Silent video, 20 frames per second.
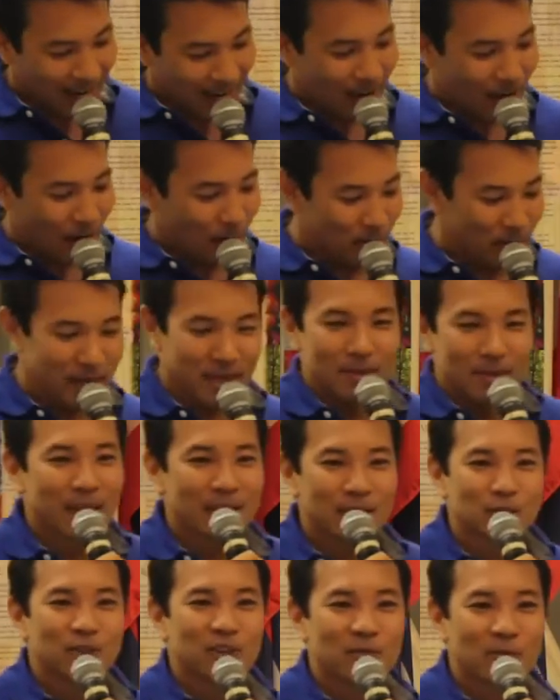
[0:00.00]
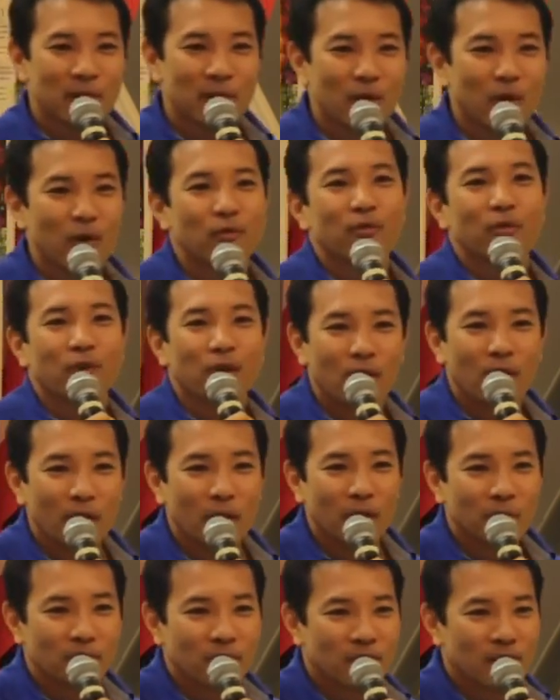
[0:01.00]
But that's sort of my
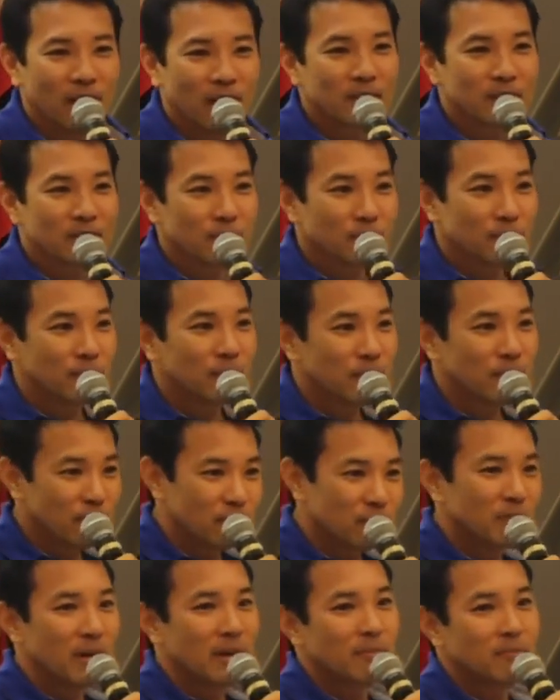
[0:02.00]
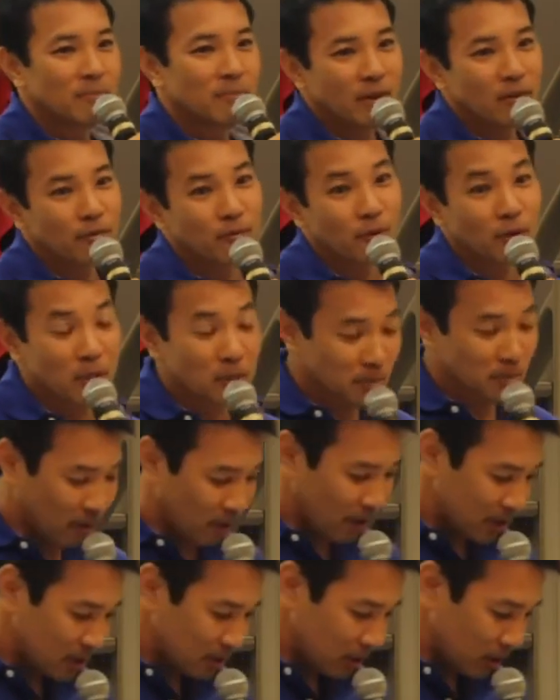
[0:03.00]
overall philosophy of my first
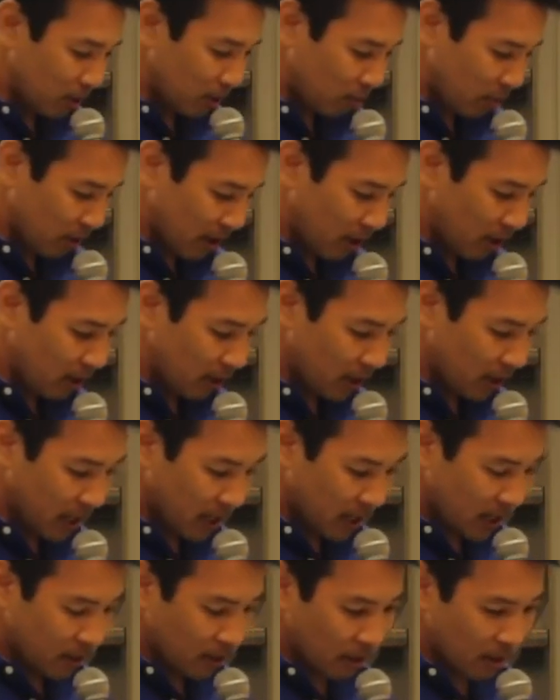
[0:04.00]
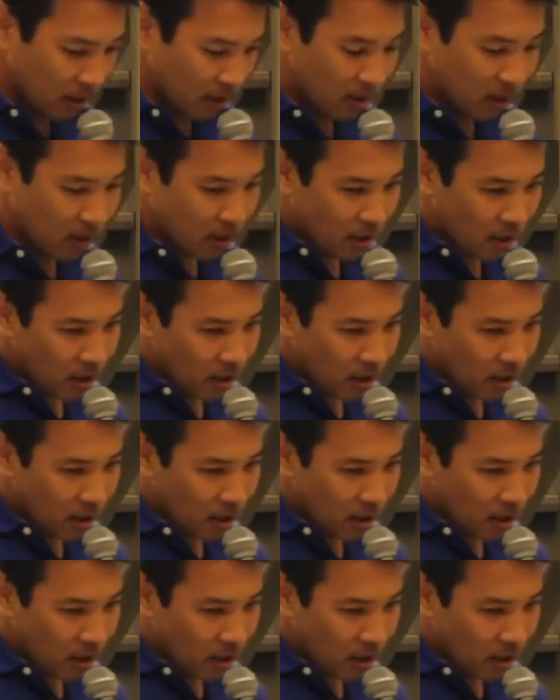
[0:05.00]
parental priority. And the